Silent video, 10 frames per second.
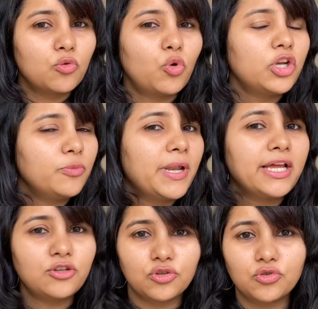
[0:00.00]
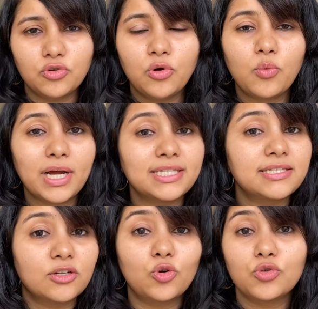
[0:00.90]
What do you plan to do
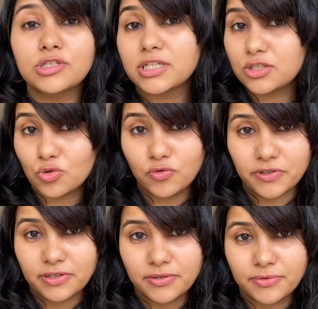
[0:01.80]
once the course is over?